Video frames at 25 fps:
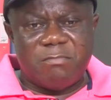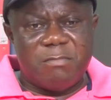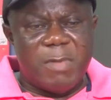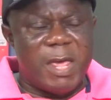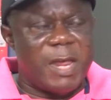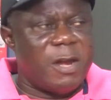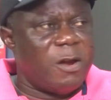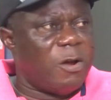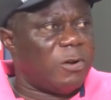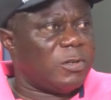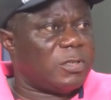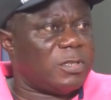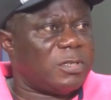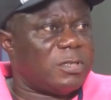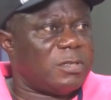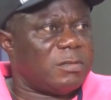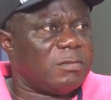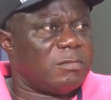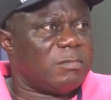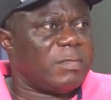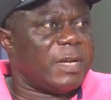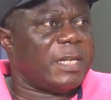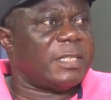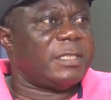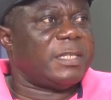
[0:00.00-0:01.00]
may not
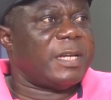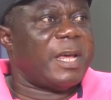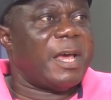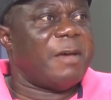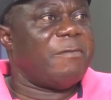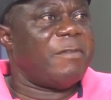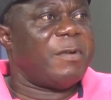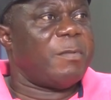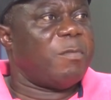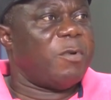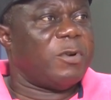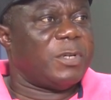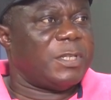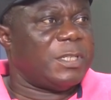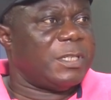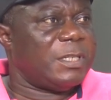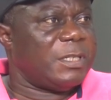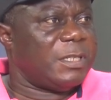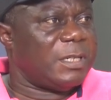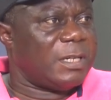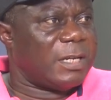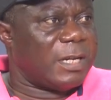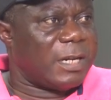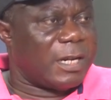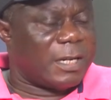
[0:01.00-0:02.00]
get
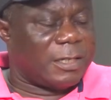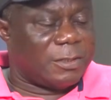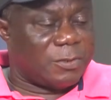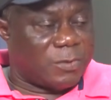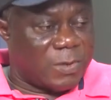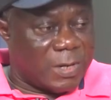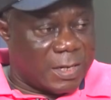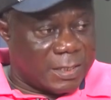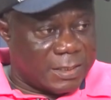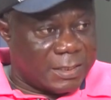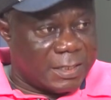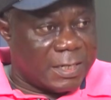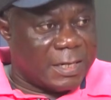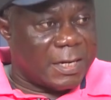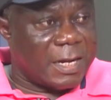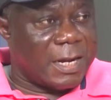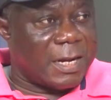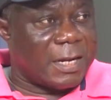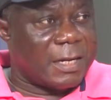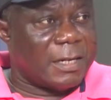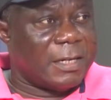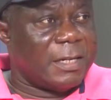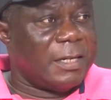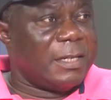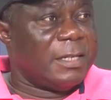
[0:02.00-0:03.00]
everybody. That's why I say
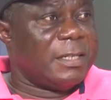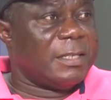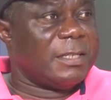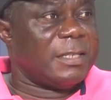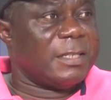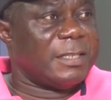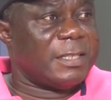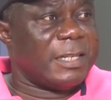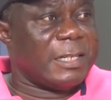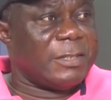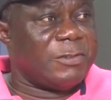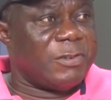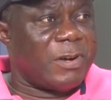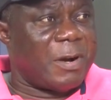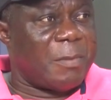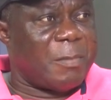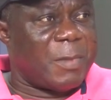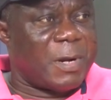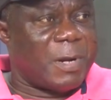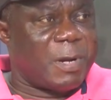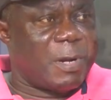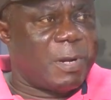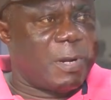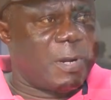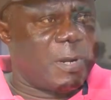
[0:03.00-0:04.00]
that is a
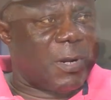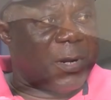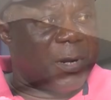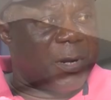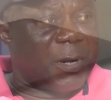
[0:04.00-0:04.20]
drama.